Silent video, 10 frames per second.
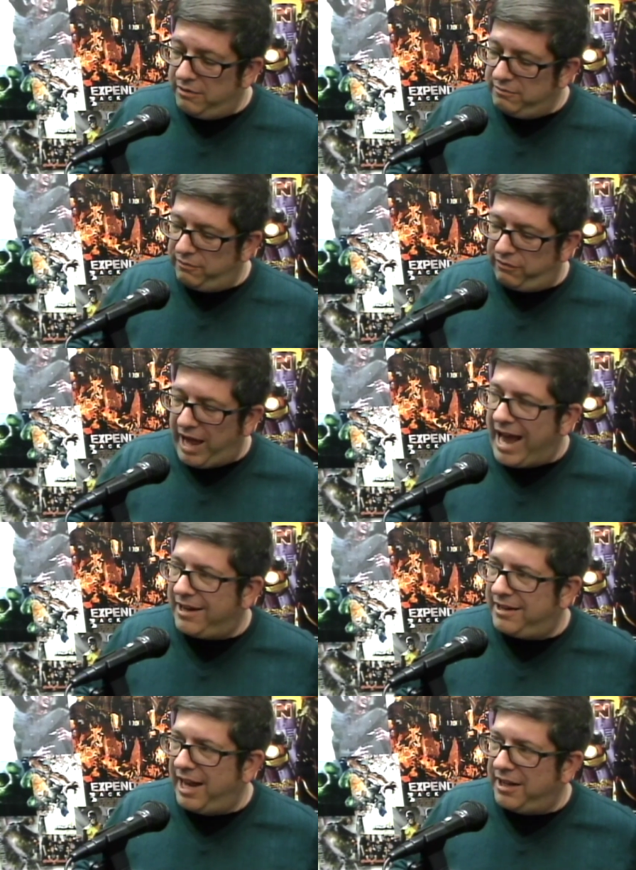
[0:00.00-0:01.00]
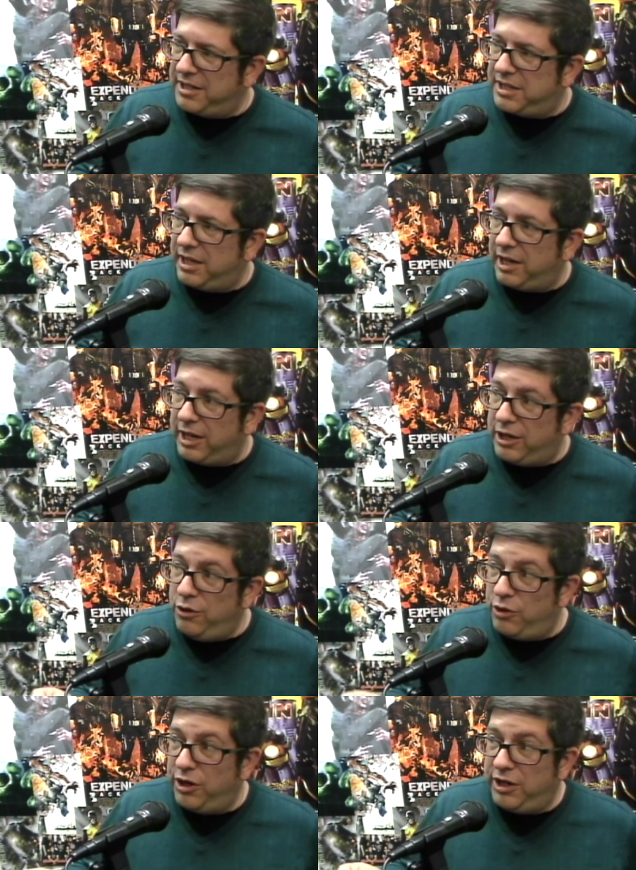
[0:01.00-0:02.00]
flat thing that said, like,
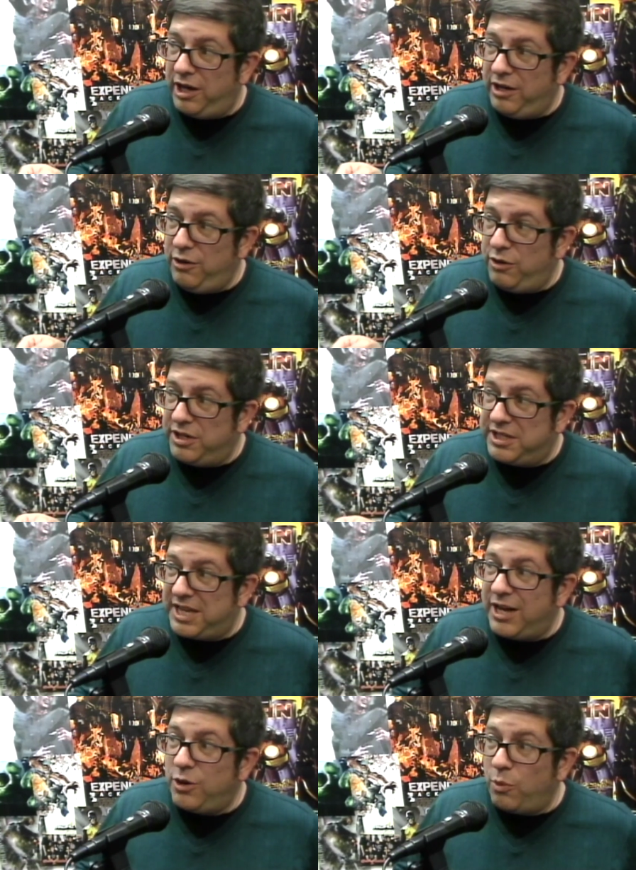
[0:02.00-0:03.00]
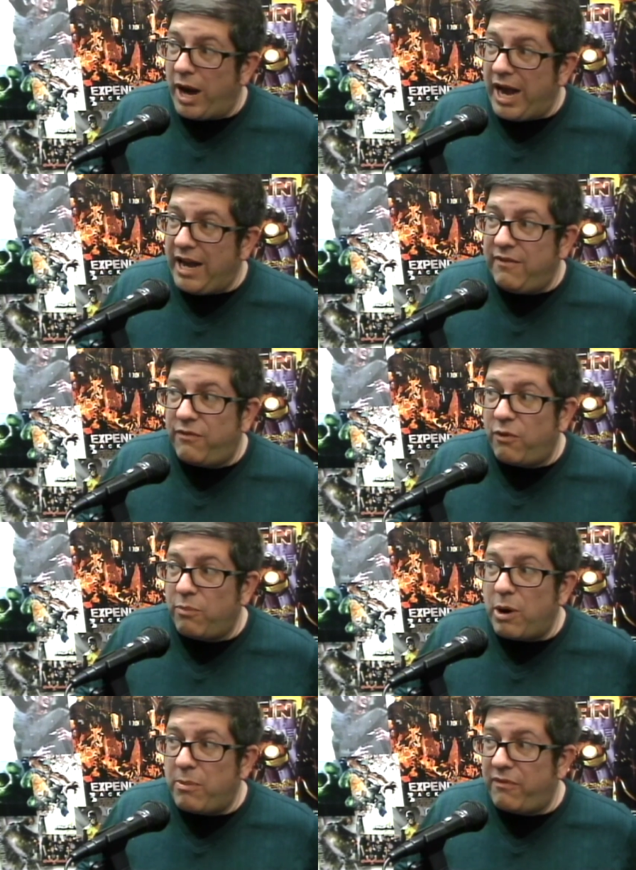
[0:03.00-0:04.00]
you can send away
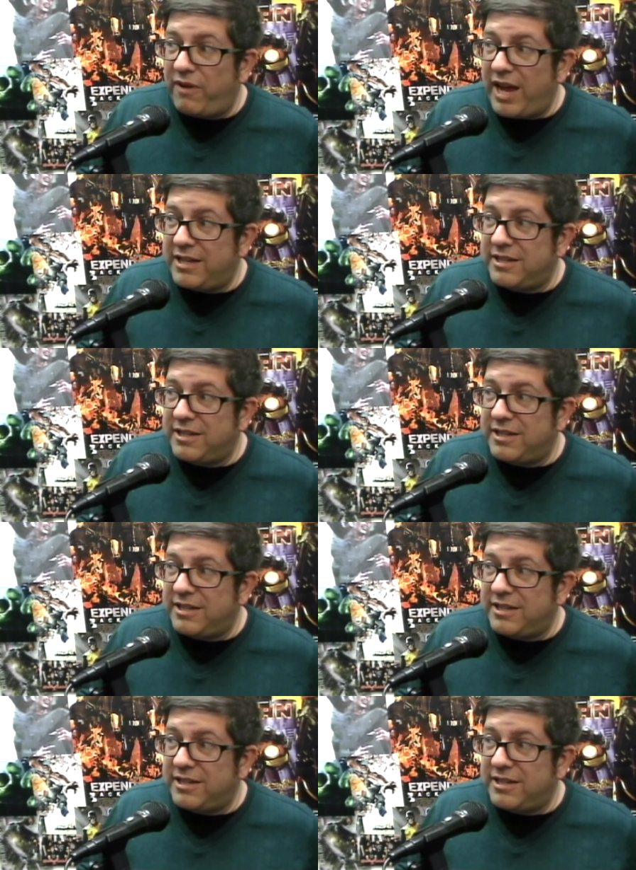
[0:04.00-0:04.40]
for Boba Fett.